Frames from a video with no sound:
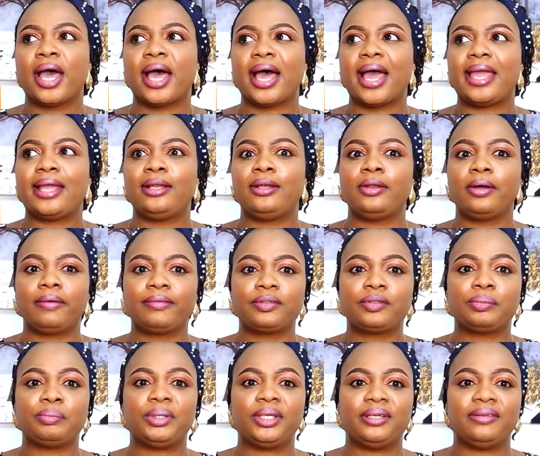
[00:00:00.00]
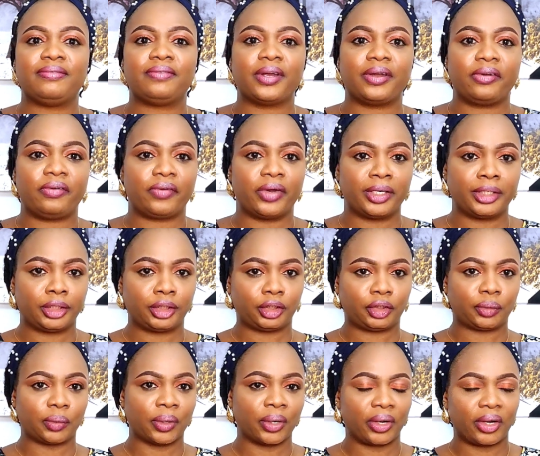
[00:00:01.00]
I love to be the very, very
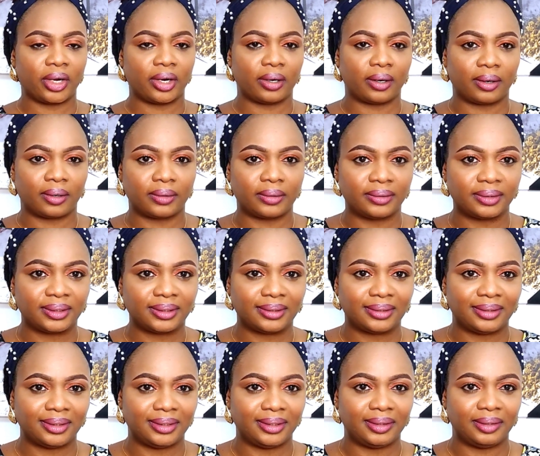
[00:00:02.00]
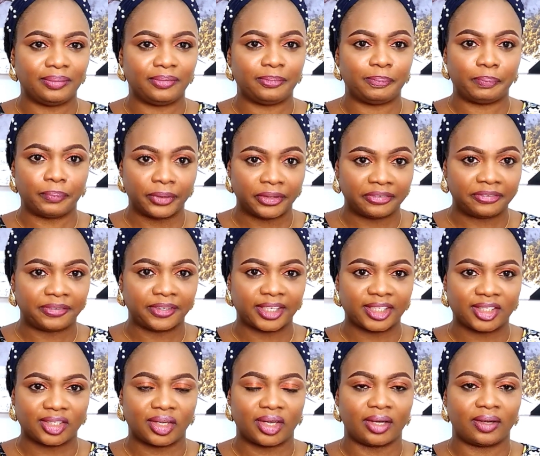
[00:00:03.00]
strong girl, the
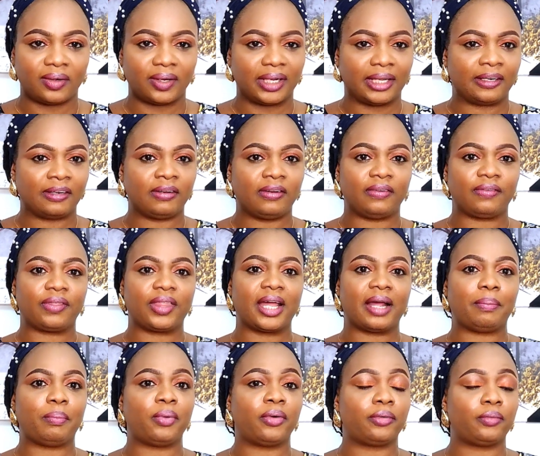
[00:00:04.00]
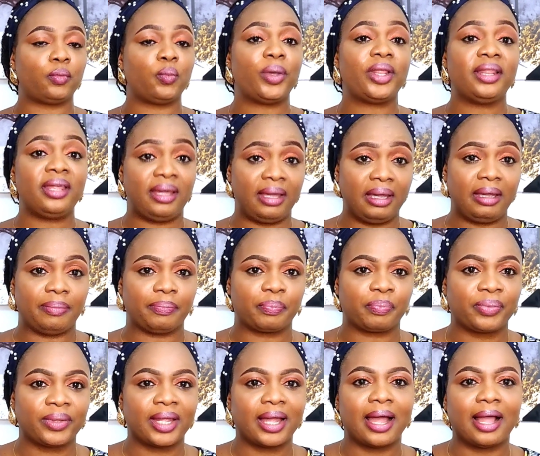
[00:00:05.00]
perfect girl and all of that. But with him,
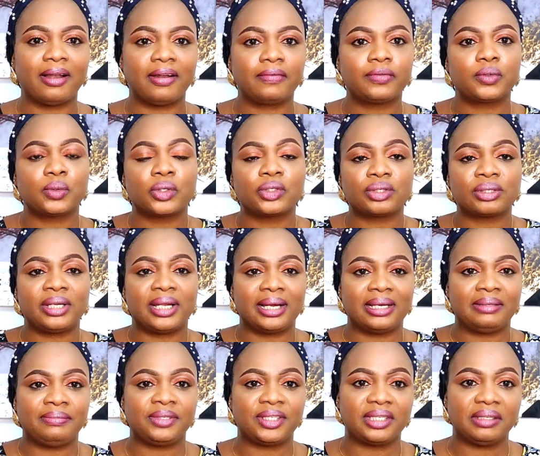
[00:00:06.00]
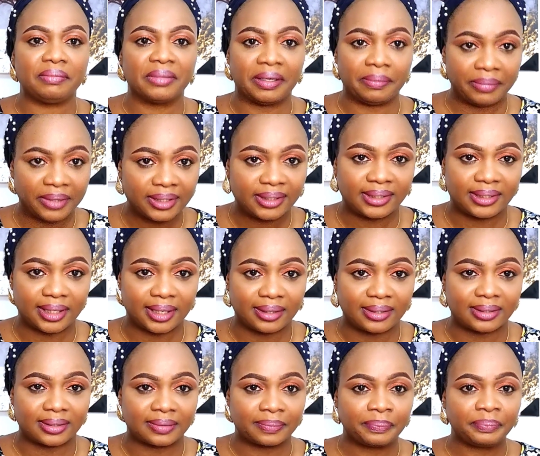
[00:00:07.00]
I love to also let him see my
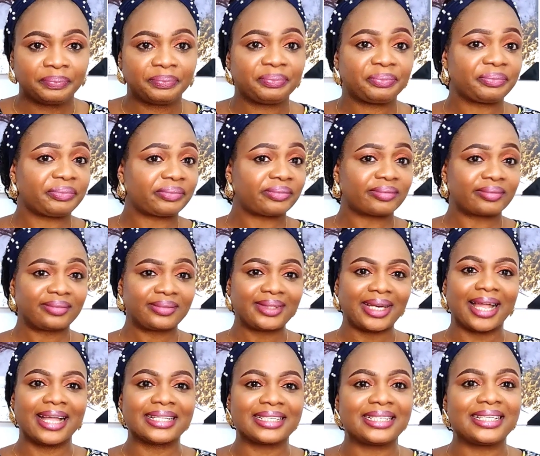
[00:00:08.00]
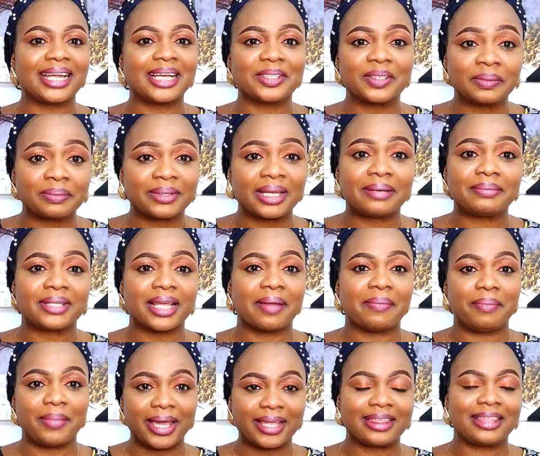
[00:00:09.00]
mistakes and see that sometimes I
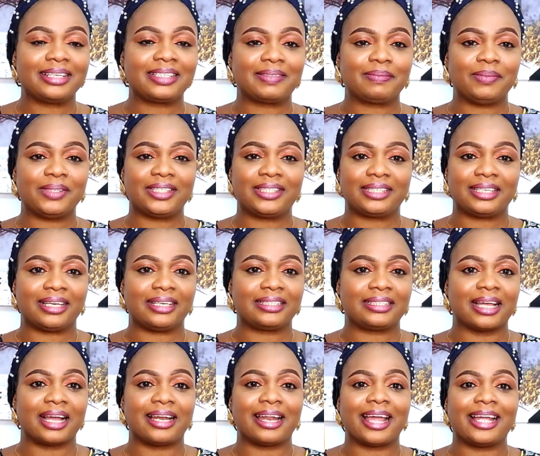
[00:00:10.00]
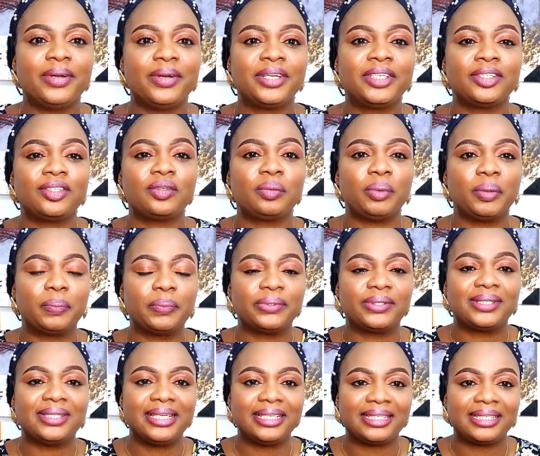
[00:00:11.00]
make these mistakes and I bring two
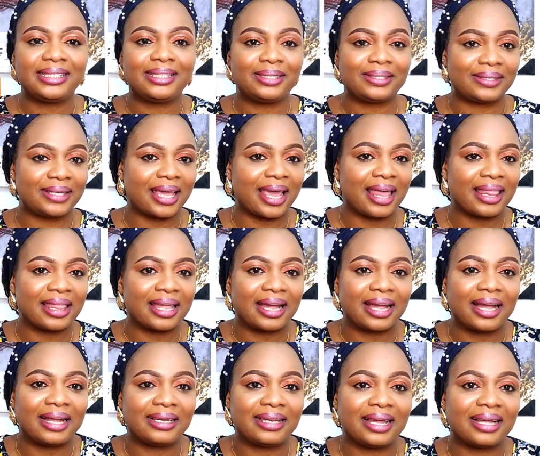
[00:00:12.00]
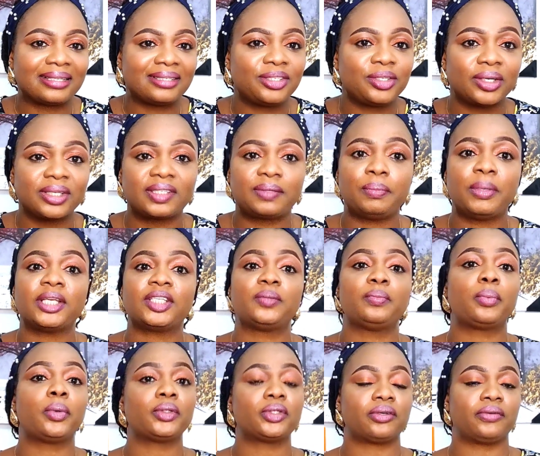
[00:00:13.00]
people's knitting together that just makes
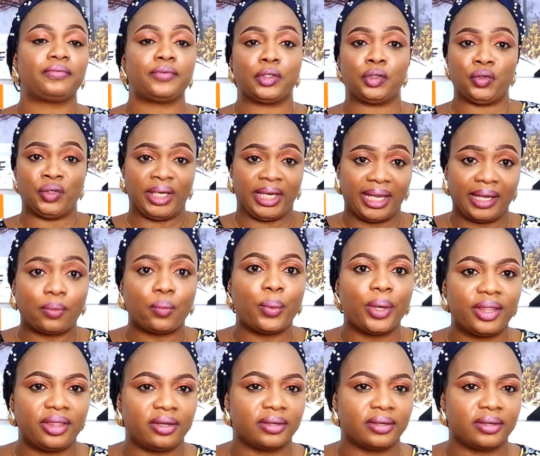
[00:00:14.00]
both of you unique with